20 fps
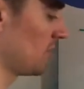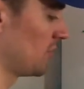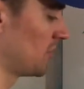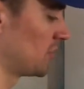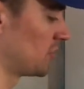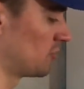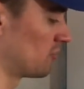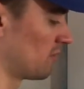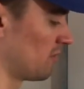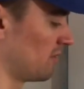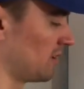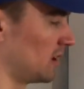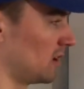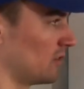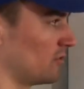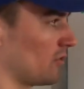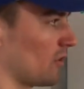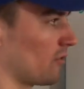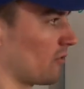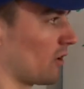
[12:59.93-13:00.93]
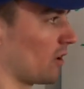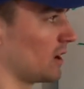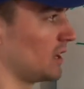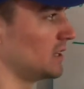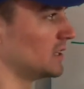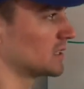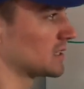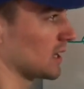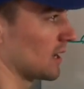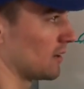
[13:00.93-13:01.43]
the derivative of our
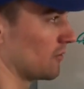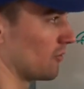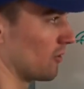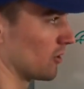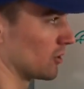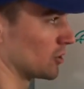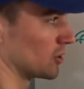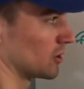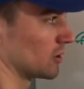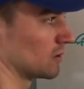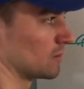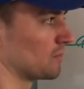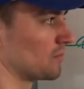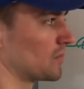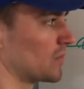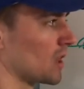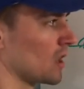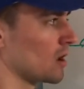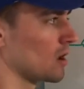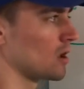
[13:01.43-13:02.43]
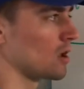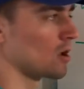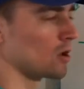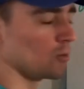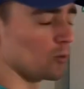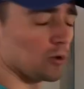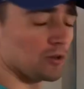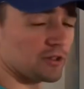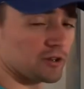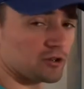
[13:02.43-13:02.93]
inside function.
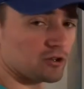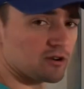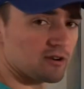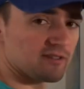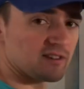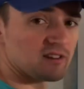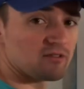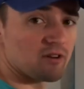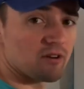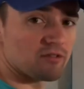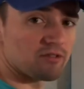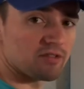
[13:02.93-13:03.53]
Well, the derivative of